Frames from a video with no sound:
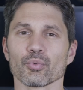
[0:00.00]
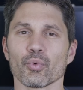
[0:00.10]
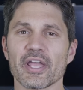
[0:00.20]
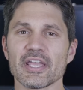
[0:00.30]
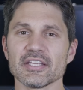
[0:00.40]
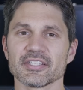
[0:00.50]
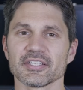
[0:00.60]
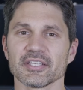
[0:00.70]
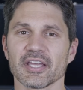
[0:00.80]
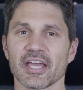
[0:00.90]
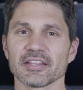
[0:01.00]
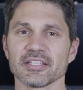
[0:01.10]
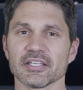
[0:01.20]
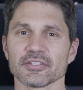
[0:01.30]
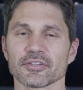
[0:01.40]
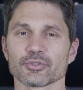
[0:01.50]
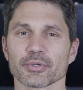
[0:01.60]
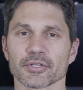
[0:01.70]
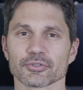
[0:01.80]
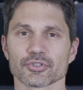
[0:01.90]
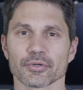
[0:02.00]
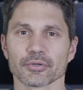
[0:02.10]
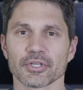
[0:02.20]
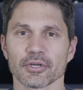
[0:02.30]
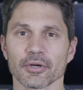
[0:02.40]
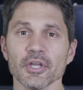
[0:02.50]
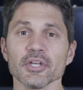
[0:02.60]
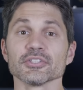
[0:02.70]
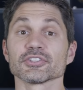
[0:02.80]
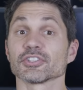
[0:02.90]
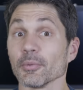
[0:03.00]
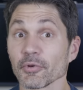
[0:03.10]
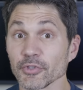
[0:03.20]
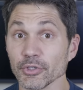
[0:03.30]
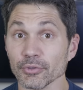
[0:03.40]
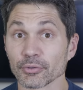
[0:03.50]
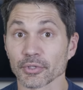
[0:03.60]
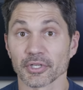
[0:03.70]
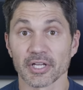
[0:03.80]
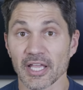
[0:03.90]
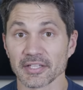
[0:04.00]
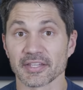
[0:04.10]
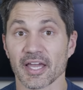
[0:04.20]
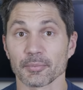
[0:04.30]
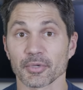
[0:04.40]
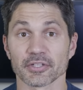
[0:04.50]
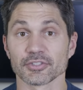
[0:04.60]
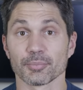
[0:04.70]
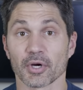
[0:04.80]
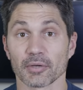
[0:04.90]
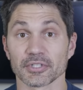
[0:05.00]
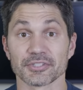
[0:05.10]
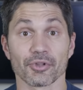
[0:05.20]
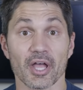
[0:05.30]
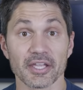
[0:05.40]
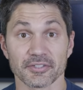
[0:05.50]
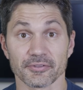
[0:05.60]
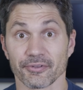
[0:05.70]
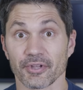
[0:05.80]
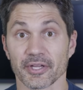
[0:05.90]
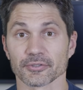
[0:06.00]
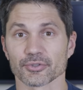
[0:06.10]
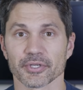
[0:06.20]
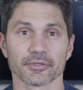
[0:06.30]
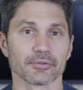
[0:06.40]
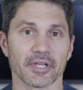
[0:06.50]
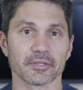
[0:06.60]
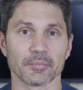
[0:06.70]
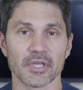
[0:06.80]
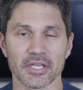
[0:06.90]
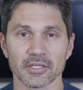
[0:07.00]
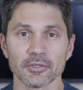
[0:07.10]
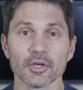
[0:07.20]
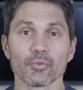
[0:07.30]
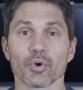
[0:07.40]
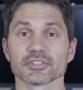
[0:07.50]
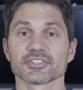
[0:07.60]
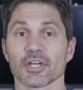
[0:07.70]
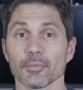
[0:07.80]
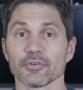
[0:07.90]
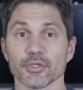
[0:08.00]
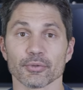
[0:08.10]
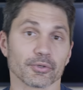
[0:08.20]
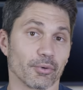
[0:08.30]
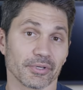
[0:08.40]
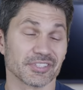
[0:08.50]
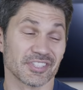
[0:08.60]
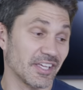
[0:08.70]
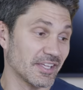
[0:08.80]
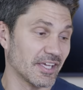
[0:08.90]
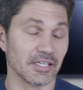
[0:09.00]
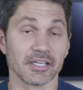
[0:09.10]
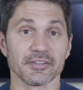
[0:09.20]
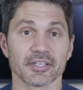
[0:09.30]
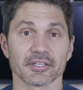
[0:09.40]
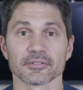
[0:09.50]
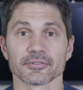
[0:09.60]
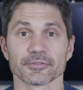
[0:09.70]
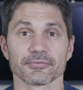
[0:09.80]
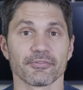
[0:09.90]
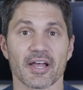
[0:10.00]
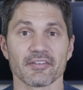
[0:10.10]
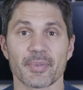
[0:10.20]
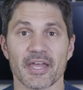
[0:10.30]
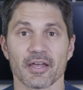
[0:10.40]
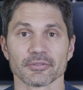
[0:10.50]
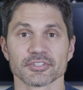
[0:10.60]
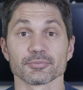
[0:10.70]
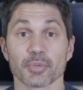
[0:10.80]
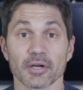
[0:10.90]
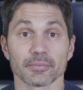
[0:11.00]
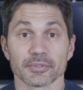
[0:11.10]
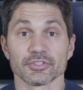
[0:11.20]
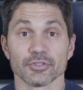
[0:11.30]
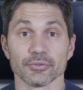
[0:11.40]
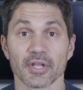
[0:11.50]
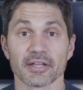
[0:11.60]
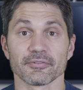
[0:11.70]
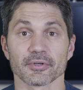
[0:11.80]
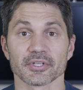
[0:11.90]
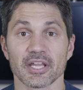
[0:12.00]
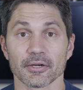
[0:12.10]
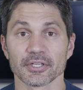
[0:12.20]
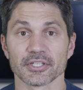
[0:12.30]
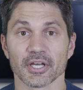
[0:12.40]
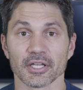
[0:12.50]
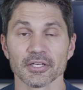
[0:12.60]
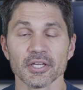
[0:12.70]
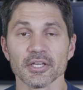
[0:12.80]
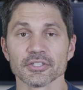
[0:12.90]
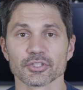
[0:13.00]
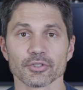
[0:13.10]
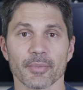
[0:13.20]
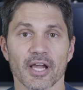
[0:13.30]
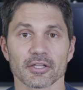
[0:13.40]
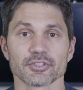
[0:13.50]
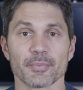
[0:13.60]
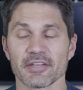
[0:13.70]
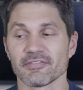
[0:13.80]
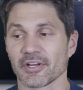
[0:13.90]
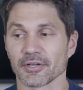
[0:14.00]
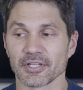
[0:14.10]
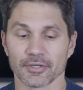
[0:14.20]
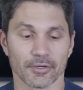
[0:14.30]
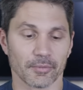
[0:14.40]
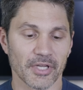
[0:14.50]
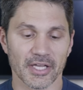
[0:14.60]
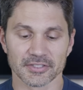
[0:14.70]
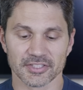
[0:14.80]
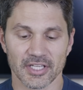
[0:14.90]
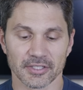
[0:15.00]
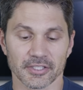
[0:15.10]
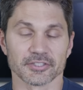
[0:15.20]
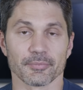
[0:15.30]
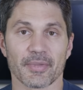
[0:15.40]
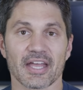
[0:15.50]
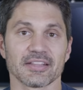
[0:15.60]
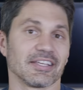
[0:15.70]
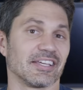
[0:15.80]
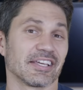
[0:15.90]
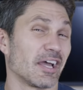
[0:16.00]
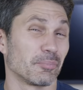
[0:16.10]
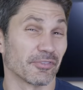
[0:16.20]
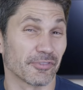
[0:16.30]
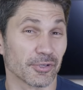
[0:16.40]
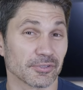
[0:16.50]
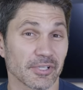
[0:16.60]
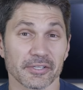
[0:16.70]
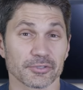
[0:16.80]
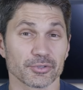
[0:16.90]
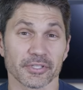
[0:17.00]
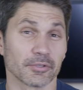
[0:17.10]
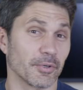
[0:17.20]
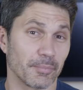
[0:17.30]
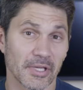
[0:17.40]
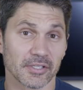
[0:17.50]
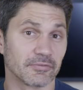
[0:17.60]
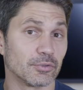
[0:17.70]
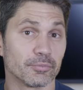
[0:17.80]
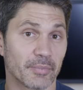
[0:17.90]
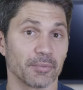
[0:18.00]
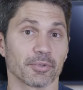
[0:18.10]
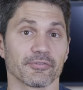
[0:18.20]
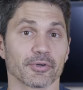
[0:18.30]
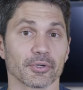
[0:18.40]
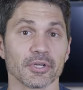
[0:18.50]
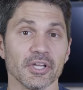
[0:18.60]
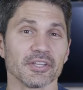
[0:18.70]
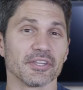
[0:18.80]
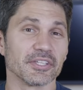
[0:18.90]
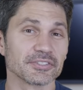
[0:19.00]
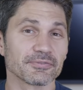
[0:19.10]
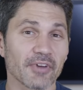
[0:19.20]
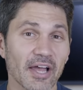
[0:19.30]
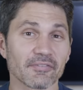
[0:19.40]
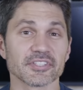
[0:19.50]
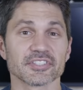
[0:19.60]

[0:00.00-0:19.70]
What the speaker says: weight at the end of the trigger stroke here. Some of you are going to hate that because you probably liked the lighter trigger, like me, while some of you are going to say that anything under 5 pounds is probably too light for a carry gun, so your mileage may vary here. I'm not saying that it's a bad thing. I prefer the lighter trigger, but many of you may prefer this 5 to